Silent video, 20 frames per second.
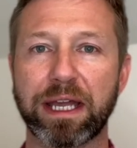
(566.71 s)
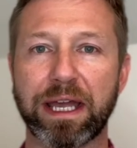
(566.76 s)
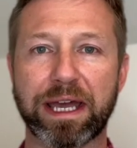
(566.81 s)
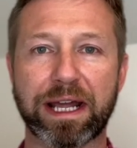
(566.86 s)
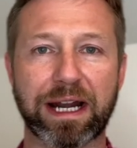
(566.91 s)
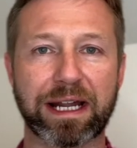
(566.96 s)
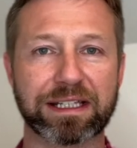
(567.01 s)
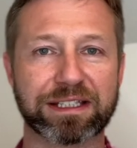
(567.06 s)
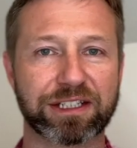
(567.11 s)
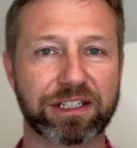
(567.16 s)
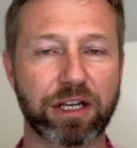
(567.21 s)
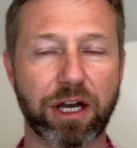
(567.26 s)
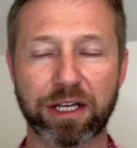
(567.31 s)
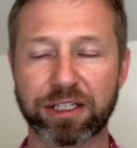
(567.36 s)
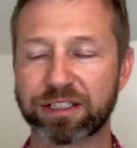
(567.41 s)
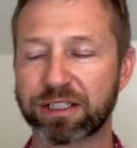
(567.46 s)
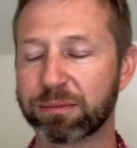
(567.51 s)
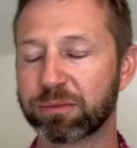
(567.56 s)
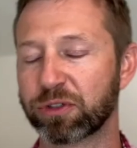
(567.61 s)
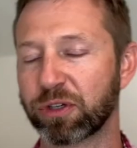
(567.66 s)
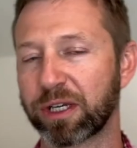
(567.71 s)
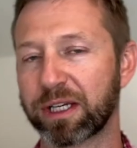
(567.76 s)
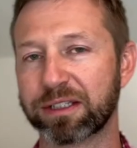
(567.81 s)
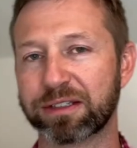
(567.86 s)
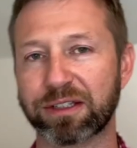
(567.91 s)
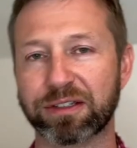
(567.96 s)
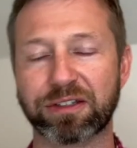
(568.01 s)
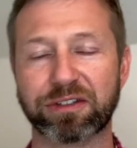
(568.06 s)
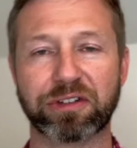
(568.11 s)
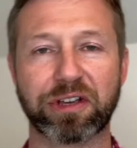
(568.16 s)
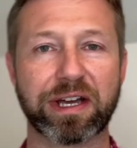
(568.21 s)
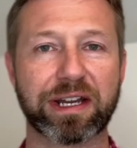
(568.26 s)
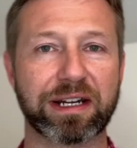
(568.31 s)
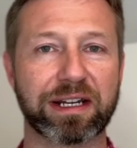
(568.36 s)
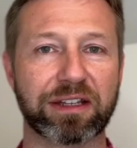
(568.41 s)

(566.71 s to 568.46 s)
and it's custom, so I get to design